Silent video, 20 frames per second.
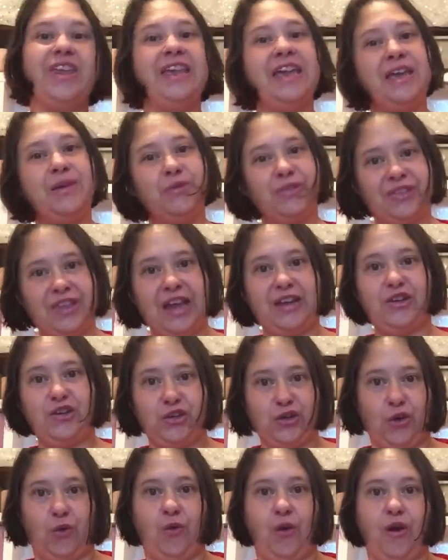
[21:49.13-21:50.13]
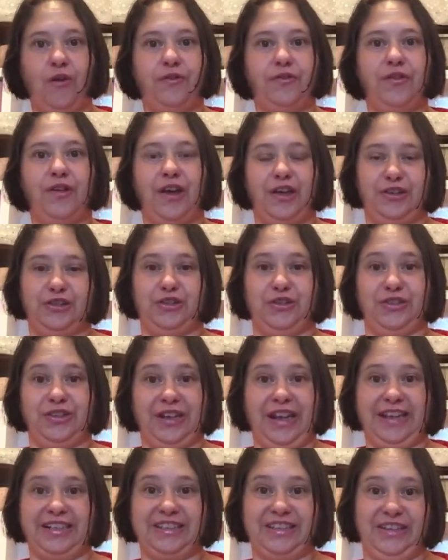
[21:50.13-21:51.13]
he would then go off and do the
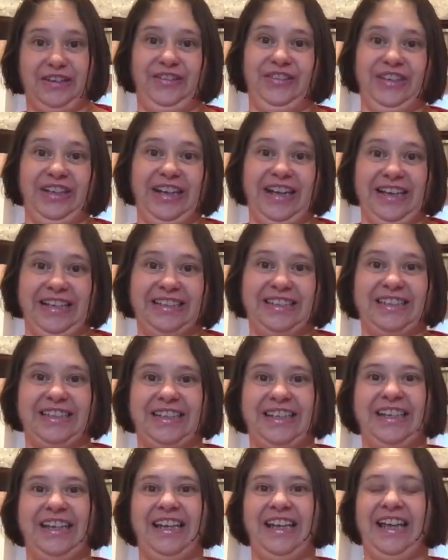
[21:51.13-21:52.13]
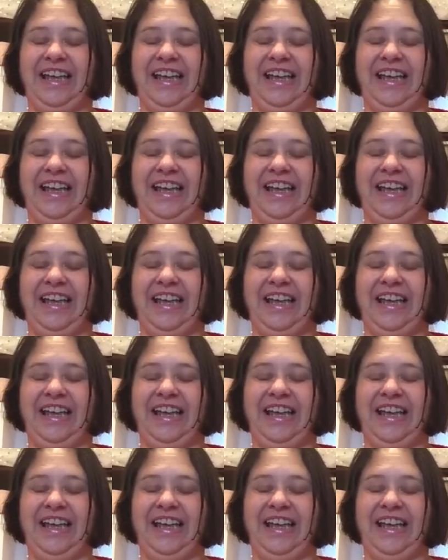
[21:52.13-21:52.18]
next thing on the list.